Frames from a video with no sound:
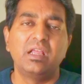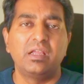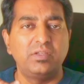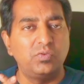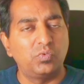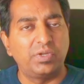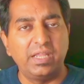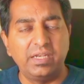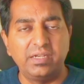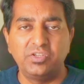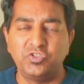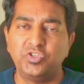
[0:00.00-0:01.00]
You
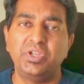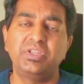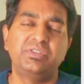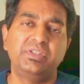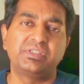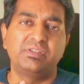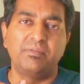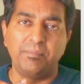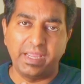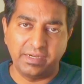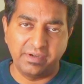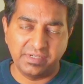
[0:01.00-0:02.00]
can change this
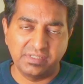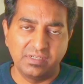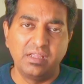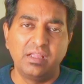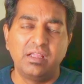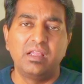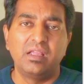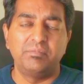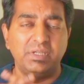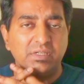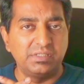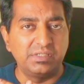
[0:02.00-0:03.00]
MAC address
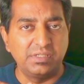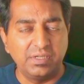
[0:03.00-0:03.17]
because